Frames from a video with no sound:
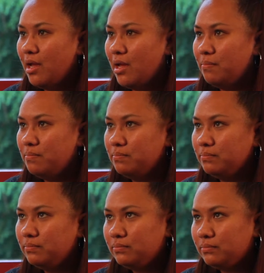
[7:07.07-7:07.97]
and
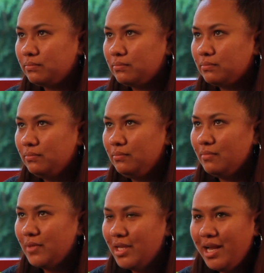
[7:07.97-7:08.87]

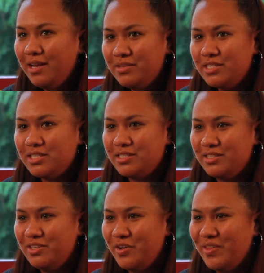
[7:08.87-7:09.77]
kind of just
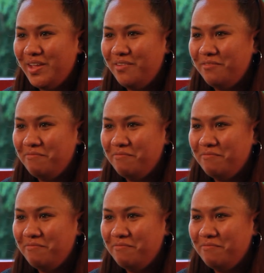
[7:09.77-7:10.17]
know that